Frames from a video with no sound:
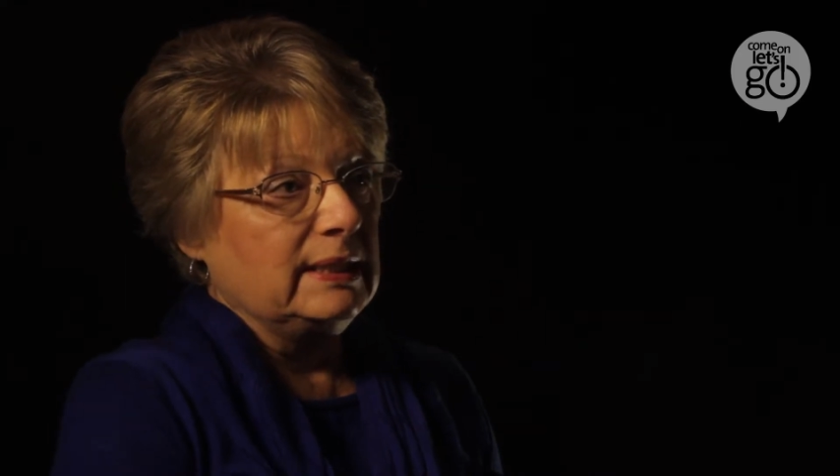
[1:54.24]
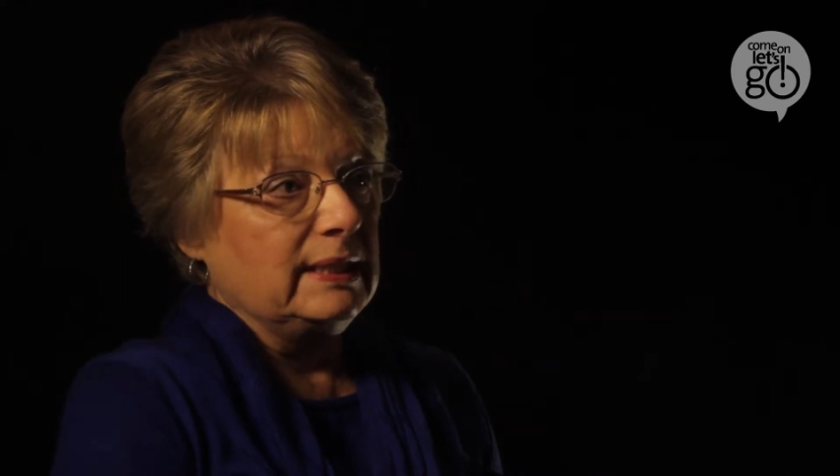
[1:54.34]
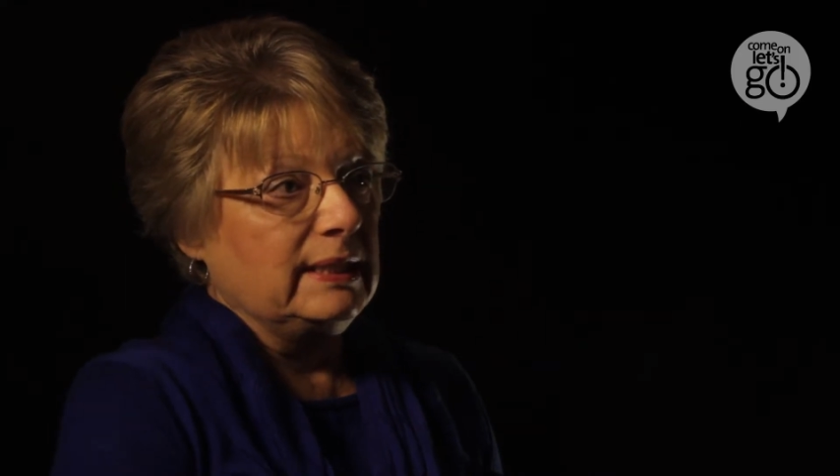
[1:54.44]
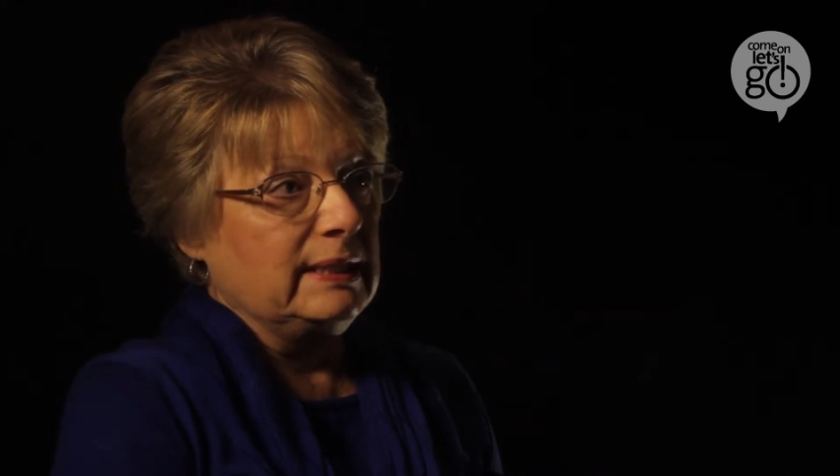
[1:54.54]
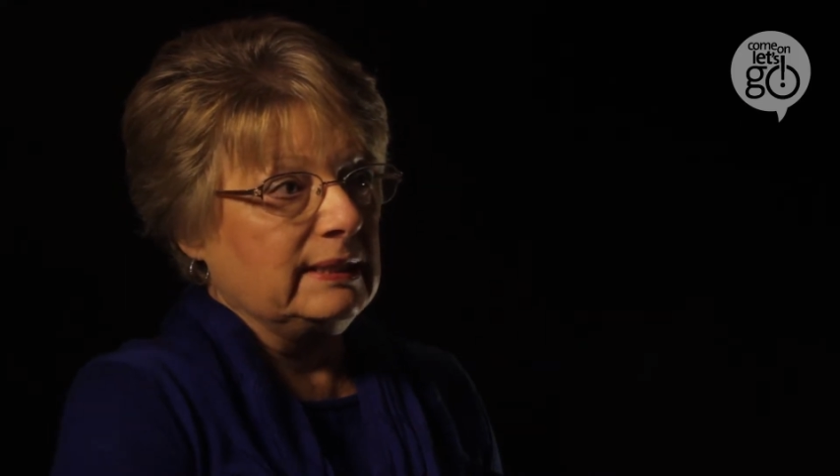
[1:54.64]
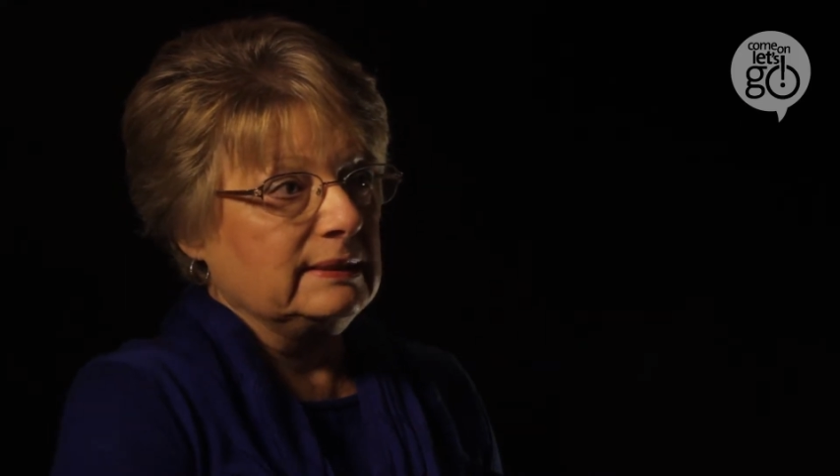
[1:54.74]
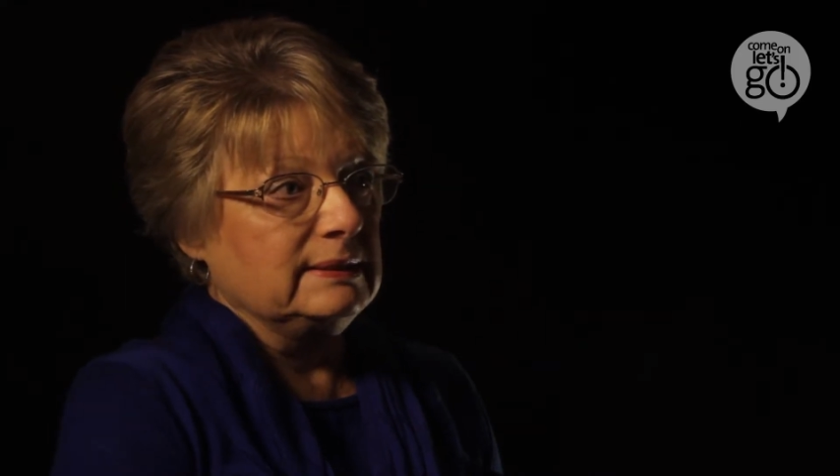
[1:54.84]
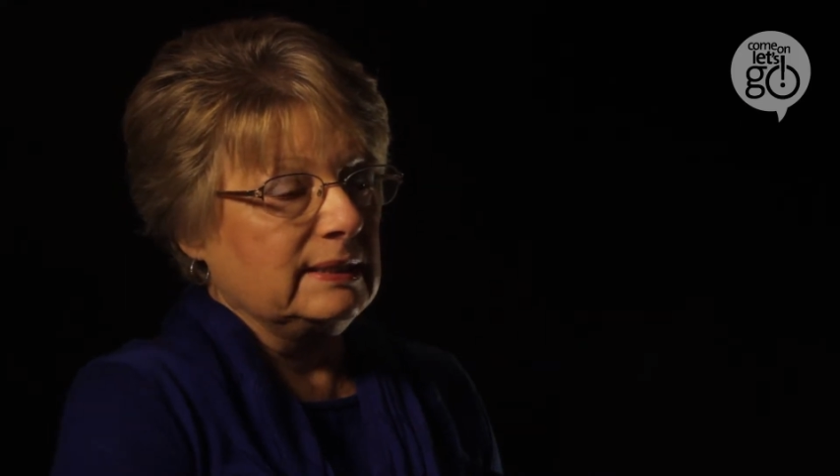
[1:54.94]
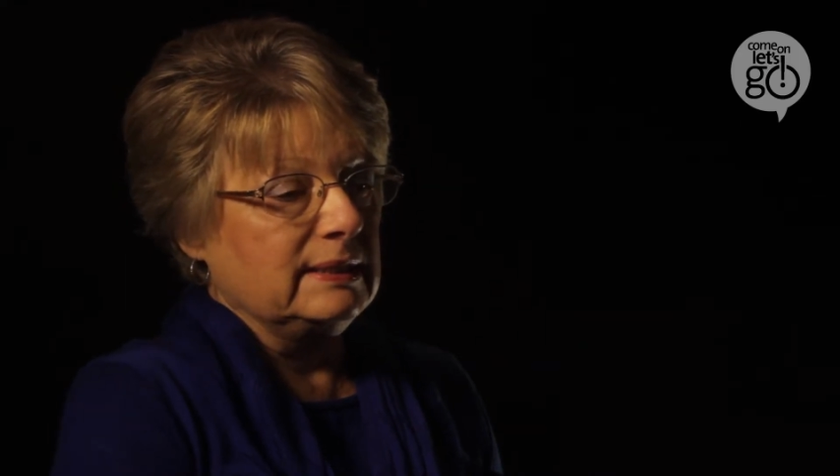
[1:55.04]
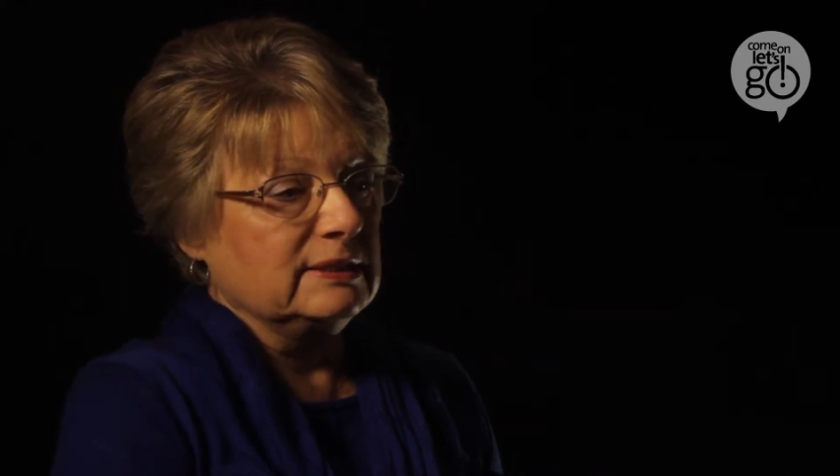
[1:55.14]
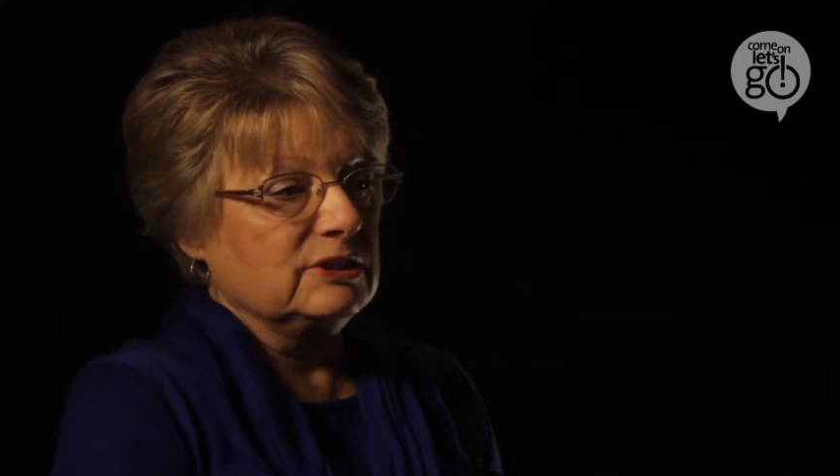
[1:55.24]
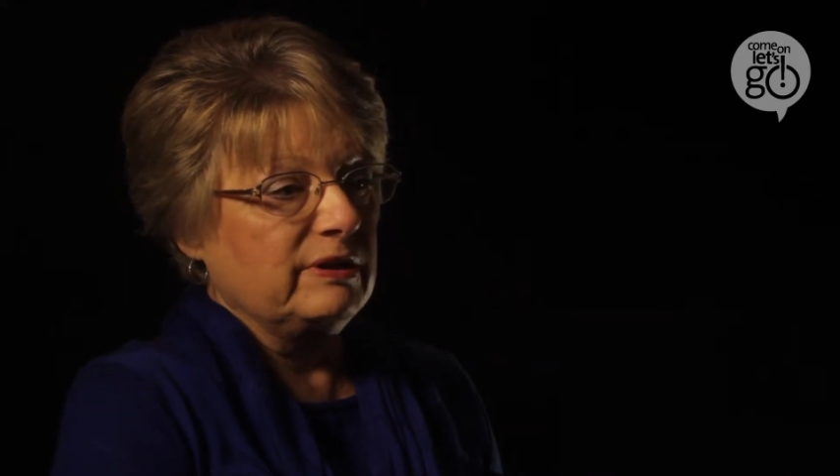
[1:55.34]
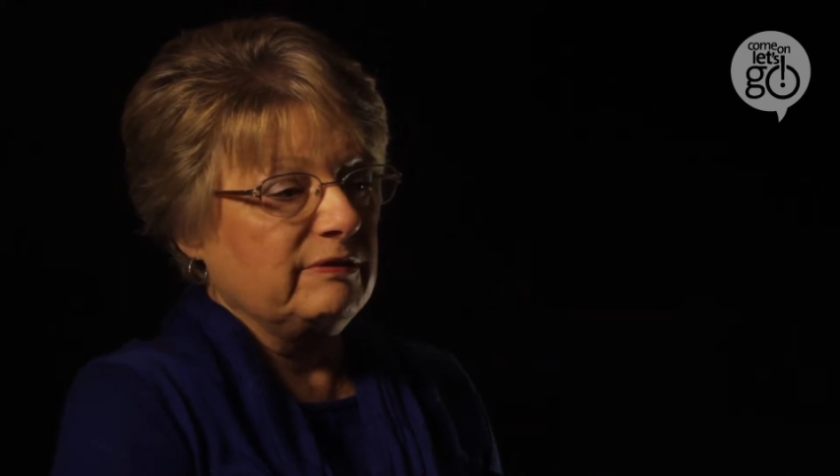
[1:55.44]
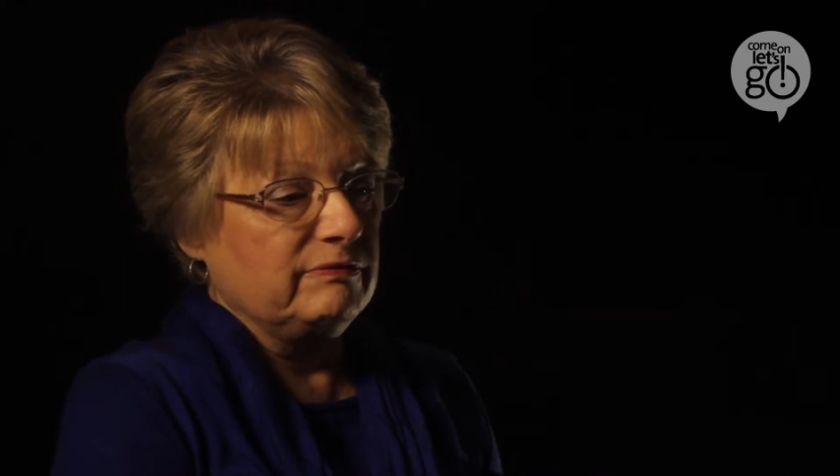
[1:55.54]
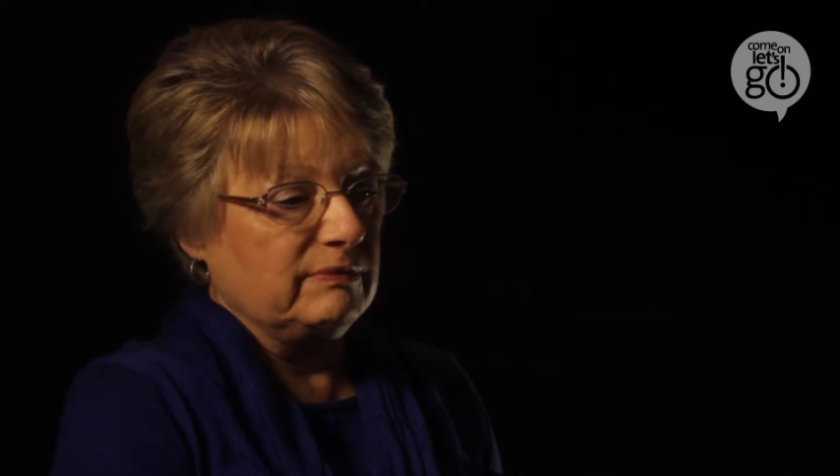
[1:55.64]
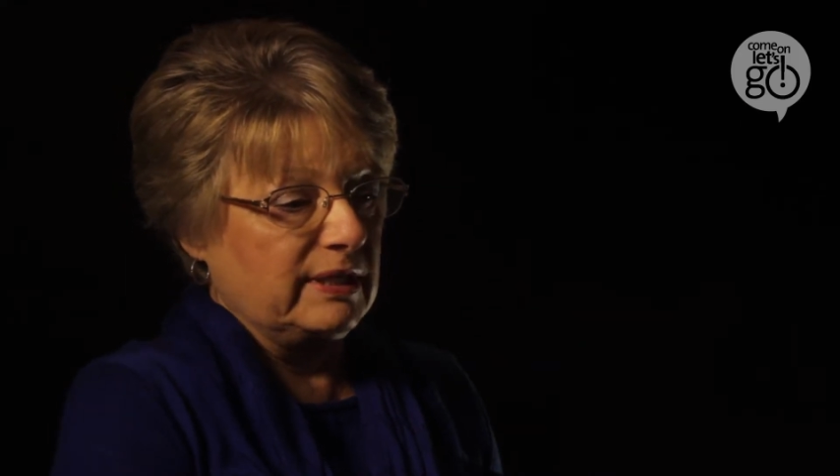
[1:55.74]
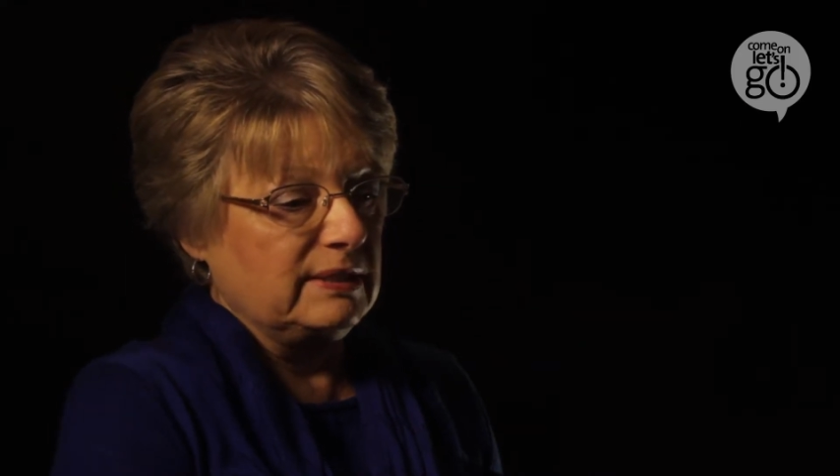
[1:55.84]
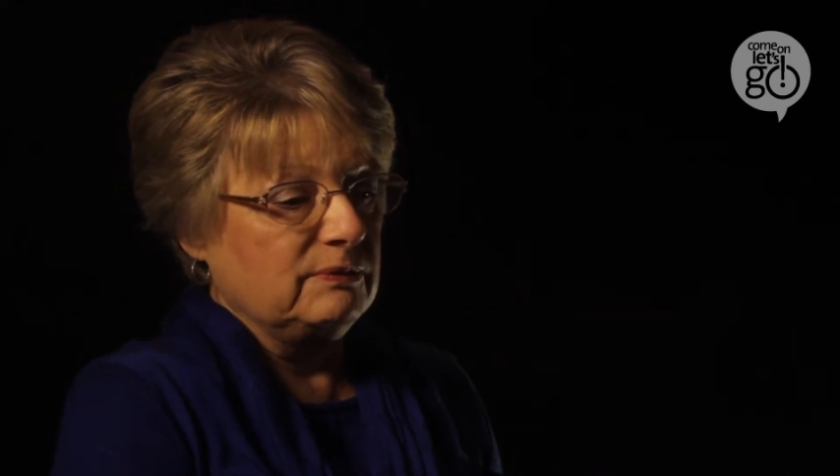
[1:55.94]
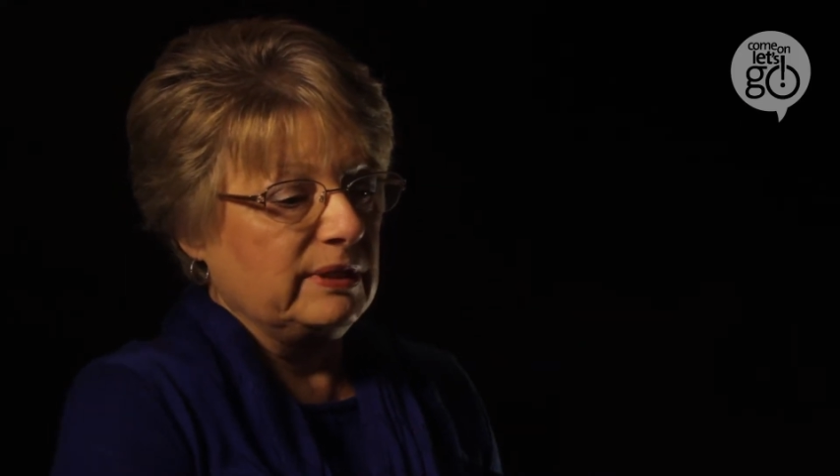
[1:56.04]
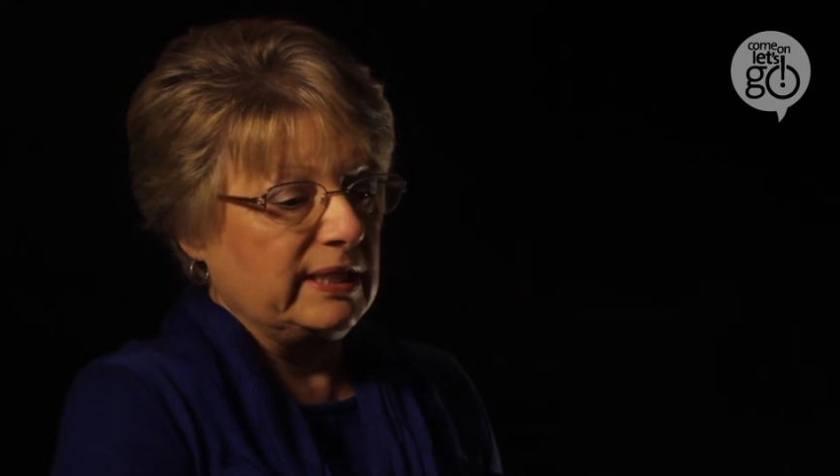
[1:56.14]
and uh, so I,
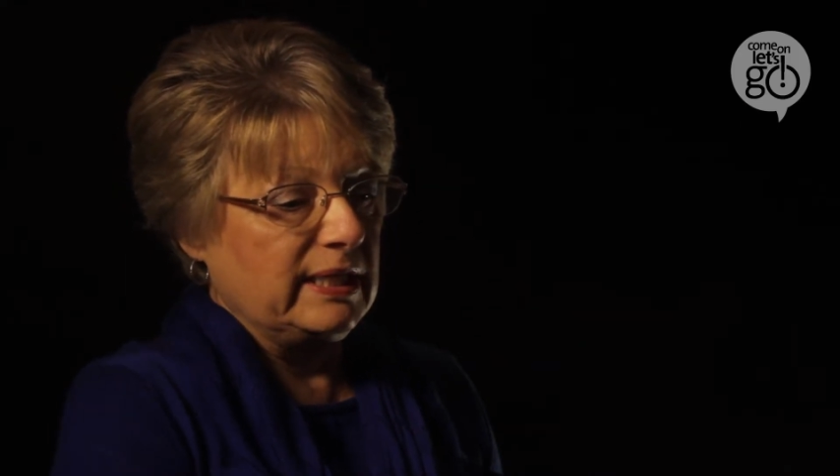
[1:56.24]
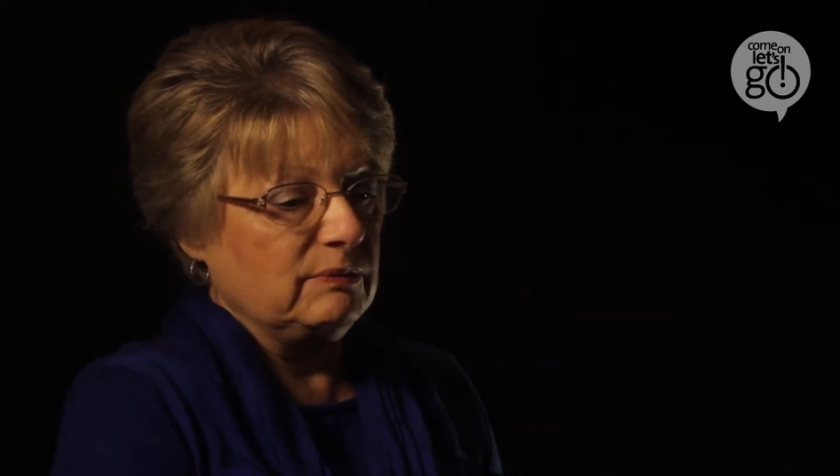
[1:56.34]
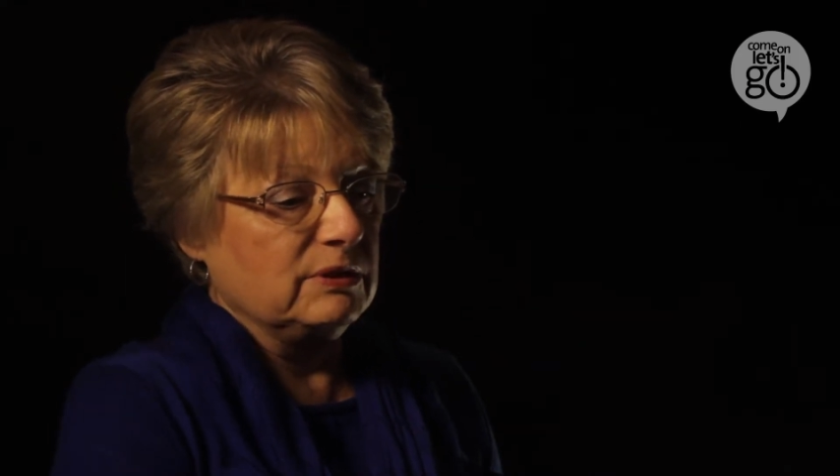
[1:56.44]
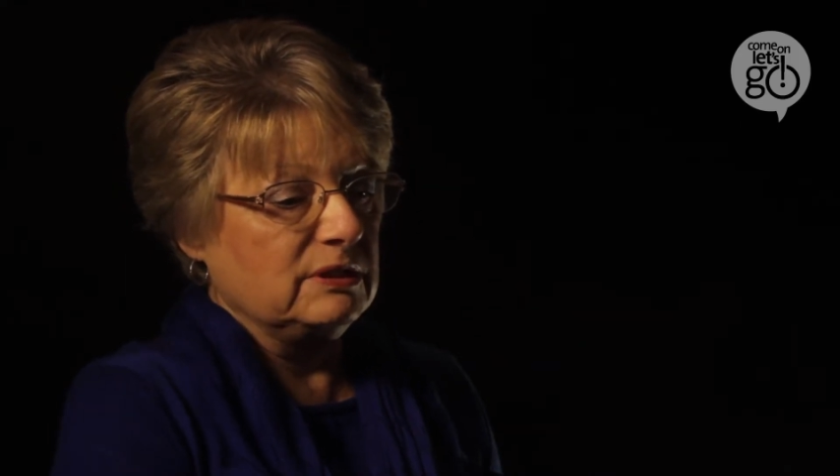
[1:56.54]
I went ahead with